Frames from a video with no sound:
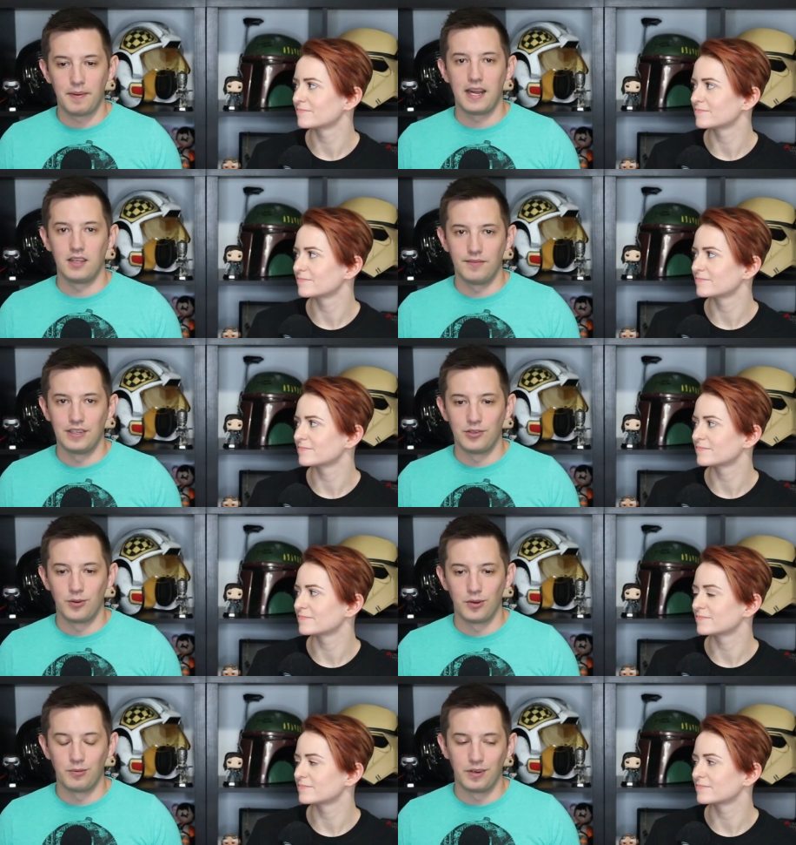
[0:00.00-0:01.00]
Speaker 1: Battle of
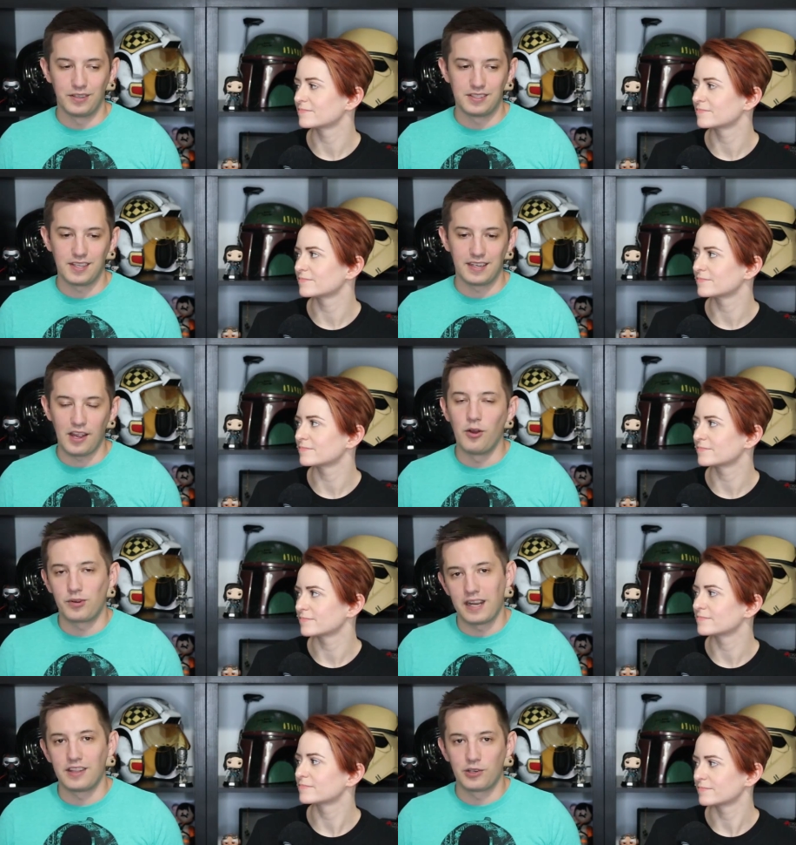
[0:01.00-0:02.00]
Endor, where it's like,
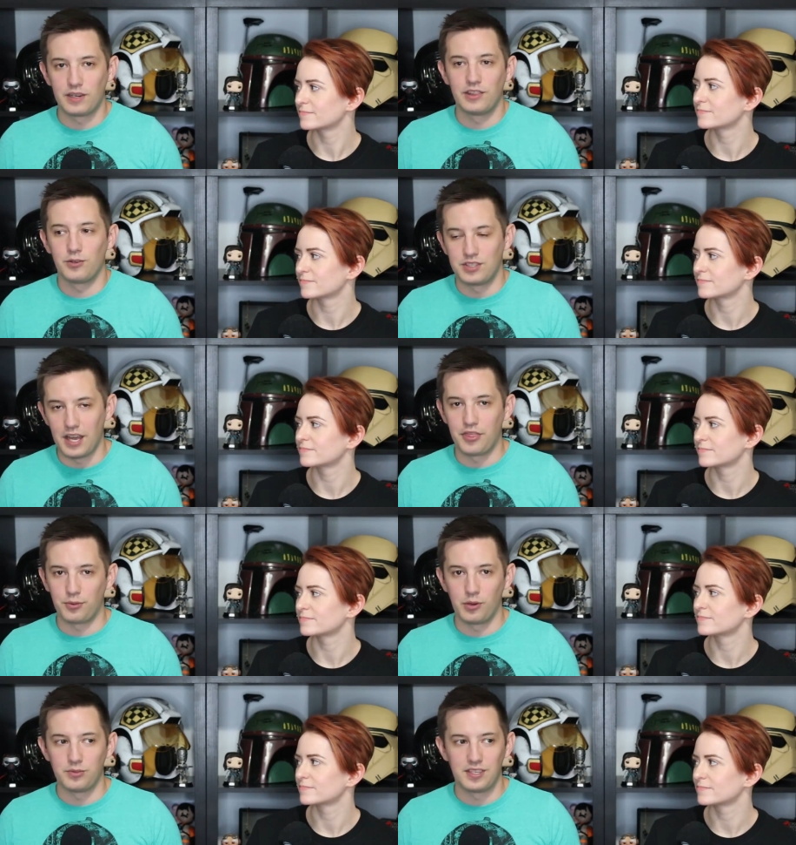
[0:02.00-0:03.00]
okay, they're in their
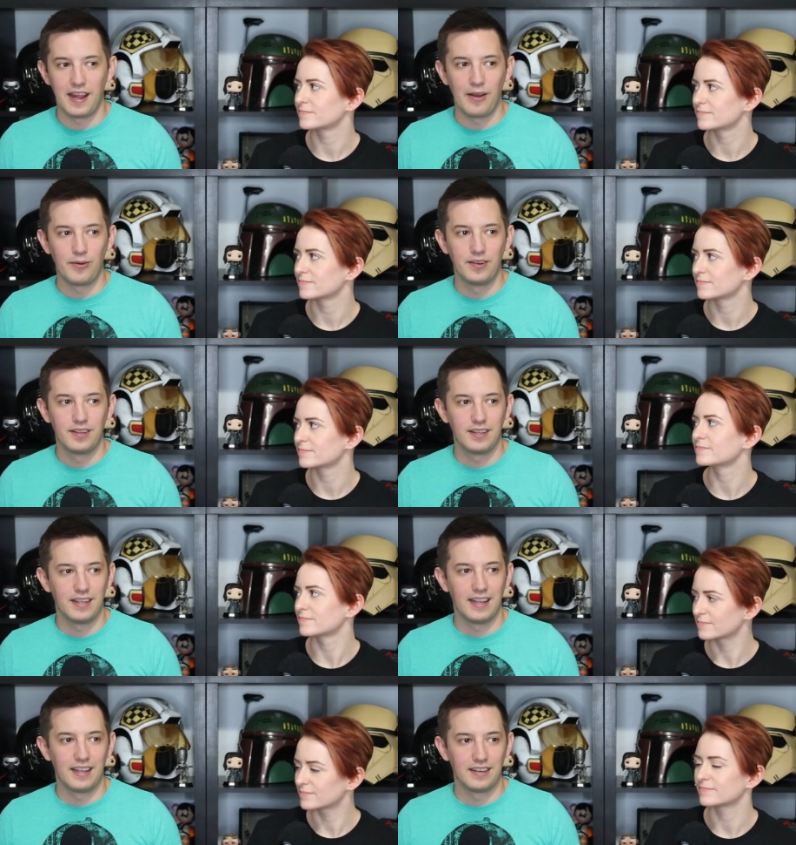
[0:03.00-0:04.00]
death throes now,
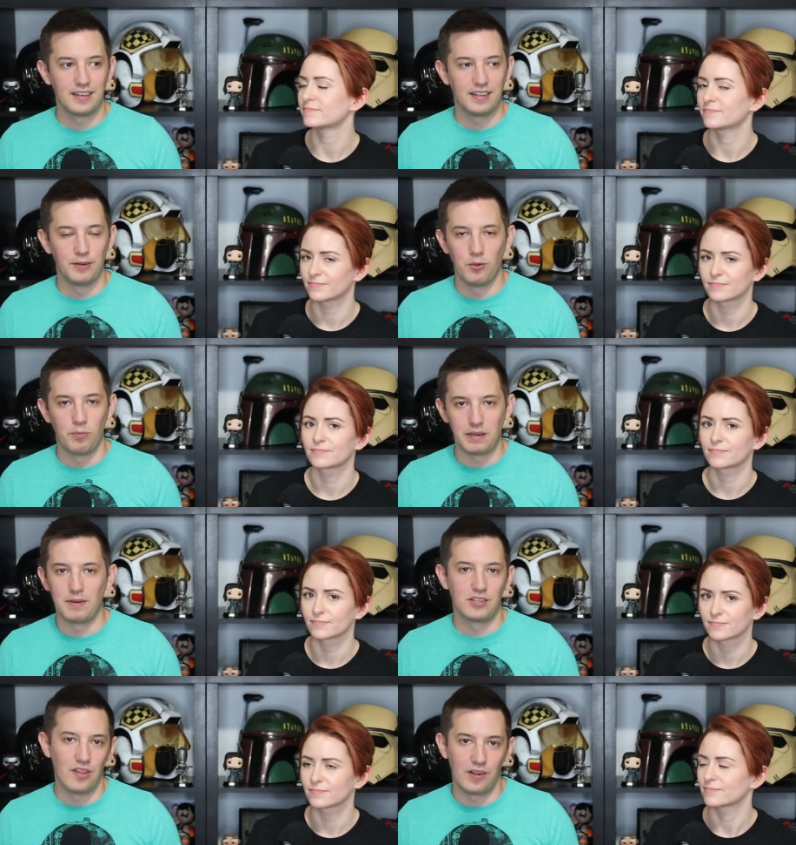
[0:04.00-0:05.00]
and it won't be
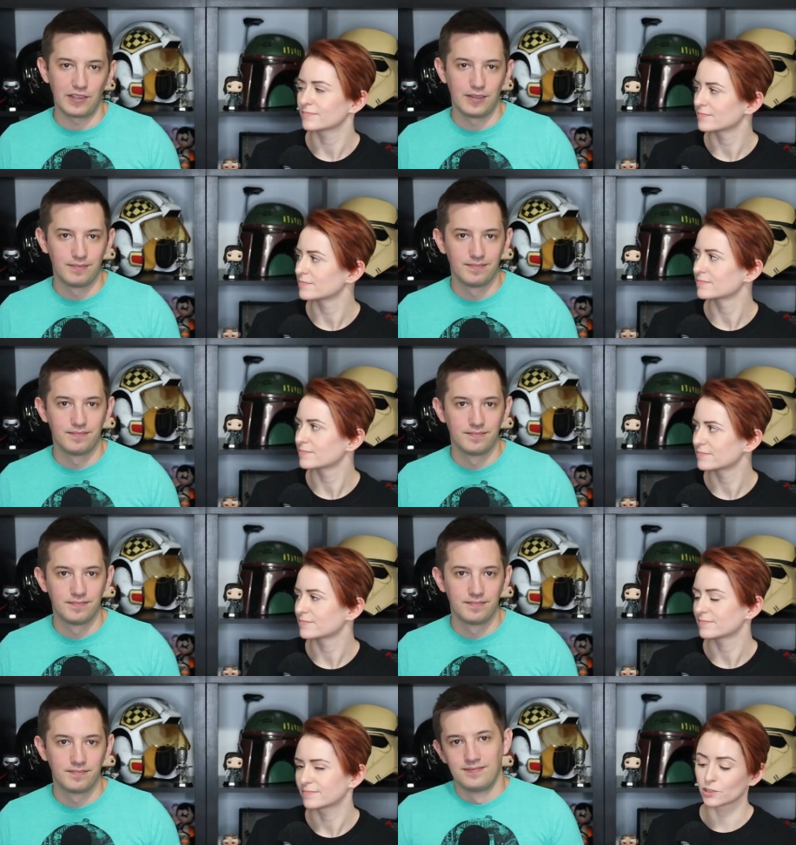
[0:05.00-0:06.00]
much longer.
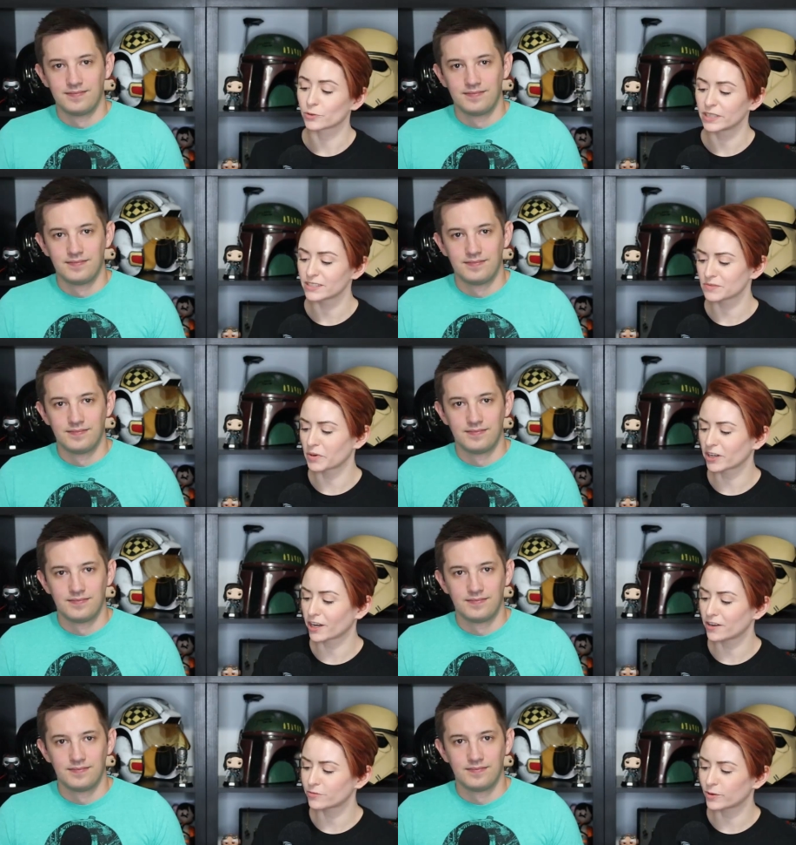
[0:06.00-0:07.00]
Speaker 2: Lorenz
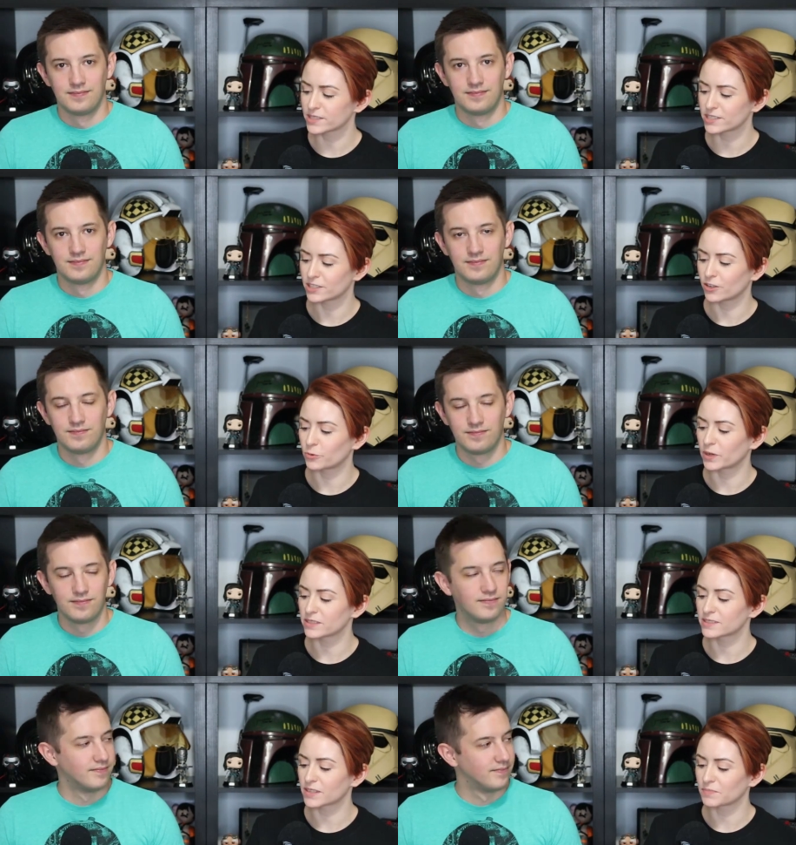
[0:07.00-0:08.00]
Markov wants to know,
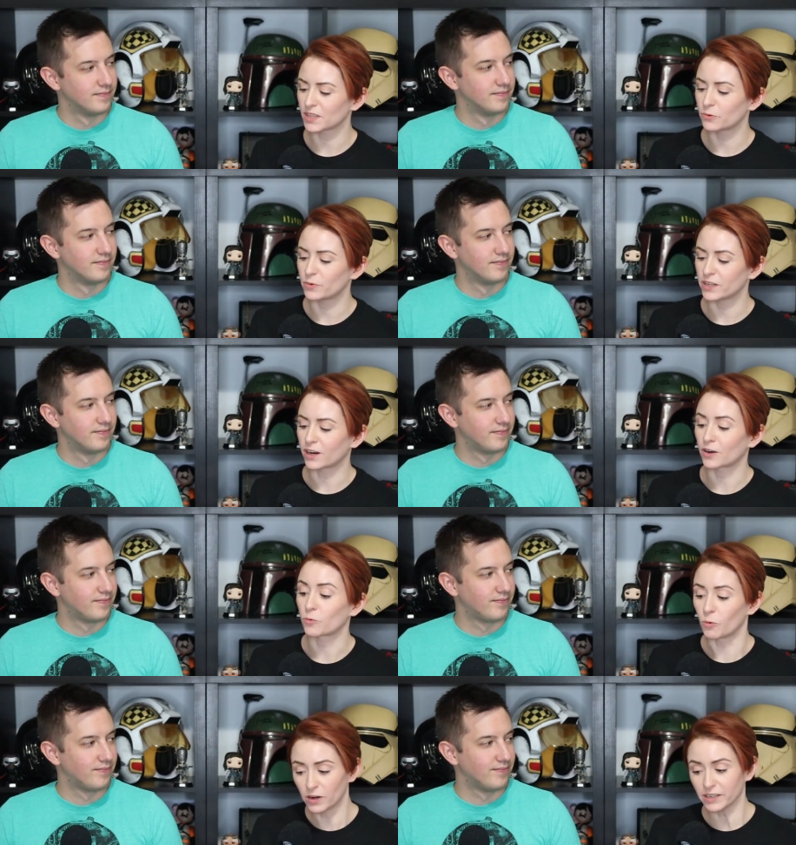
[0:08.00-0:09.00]
what's something we
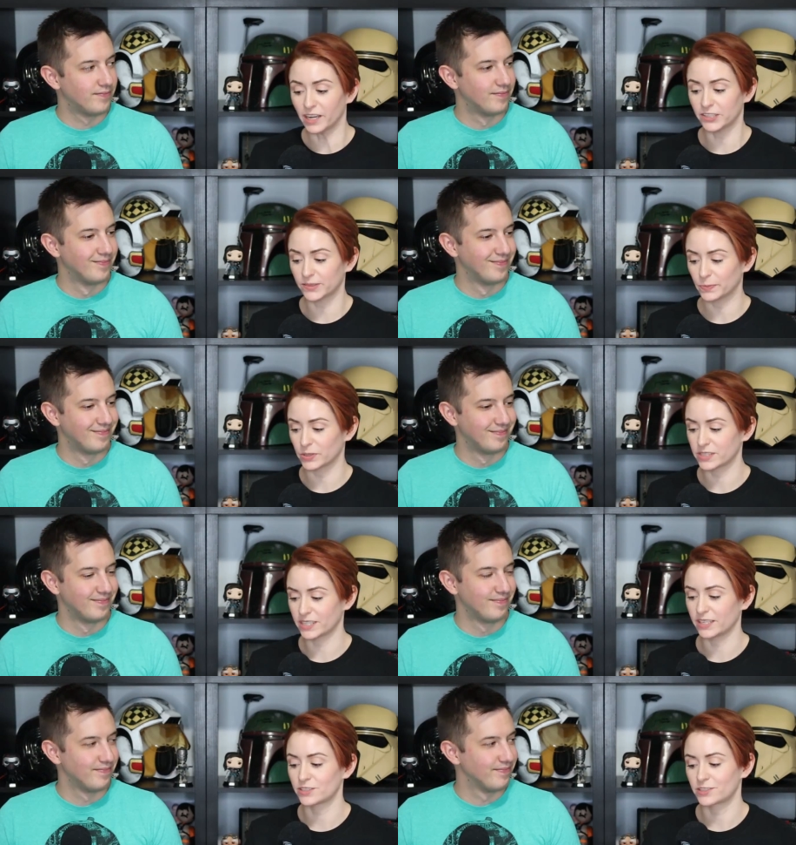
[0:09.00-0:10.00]
are
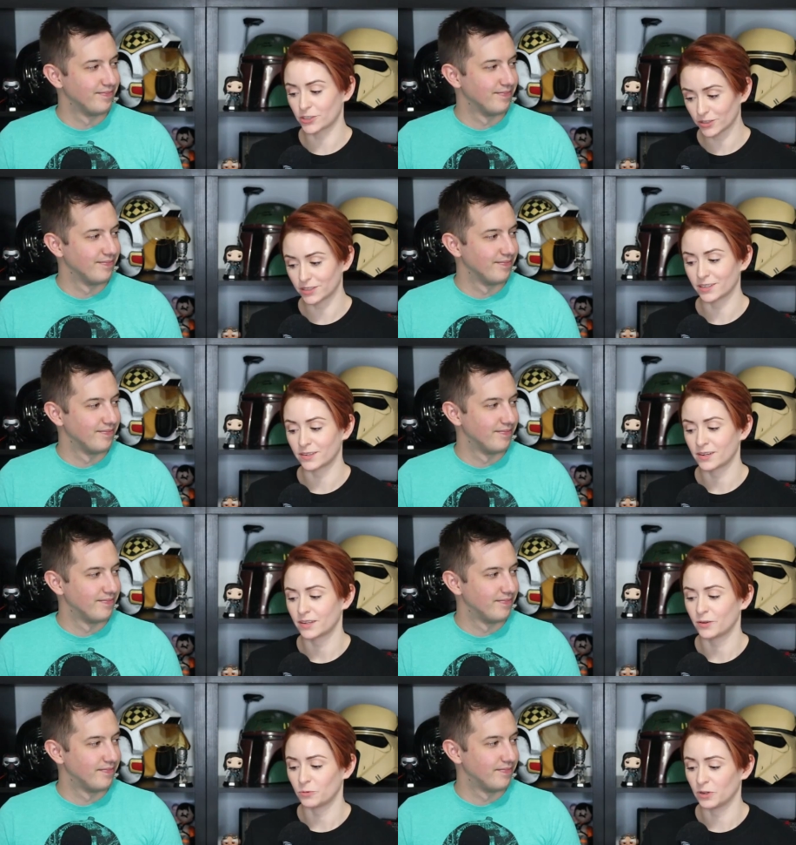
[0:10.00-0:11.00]
100% certain
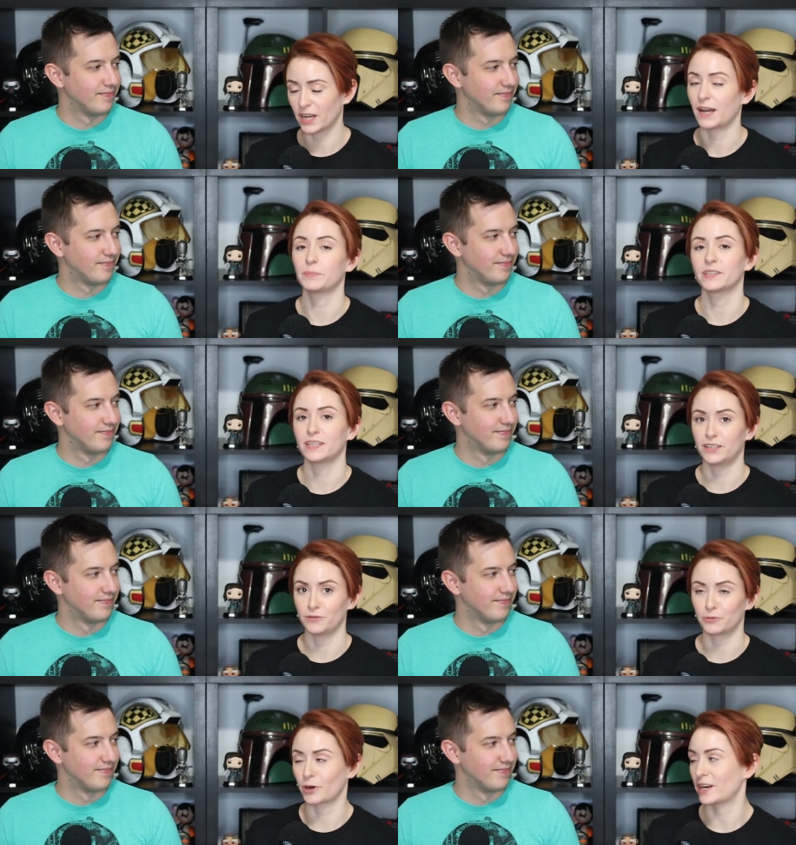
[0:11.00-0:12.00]
will happen in